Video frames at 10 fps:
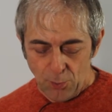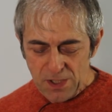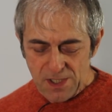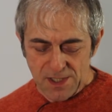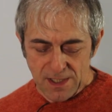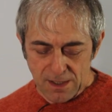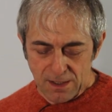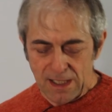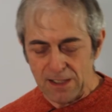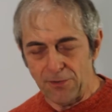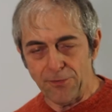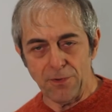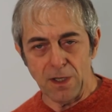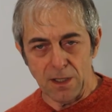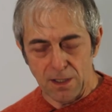which is a kind of
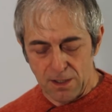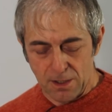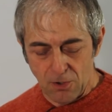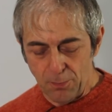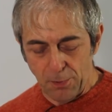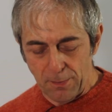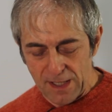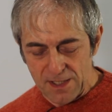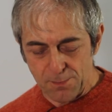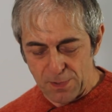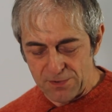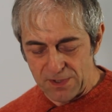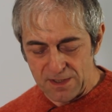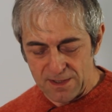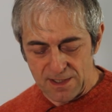compromise
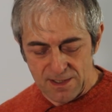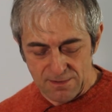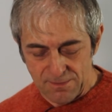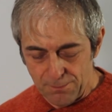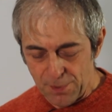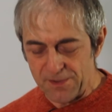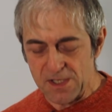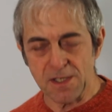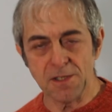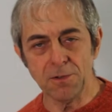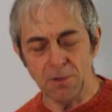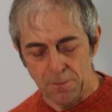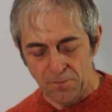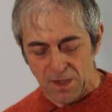between the previous two.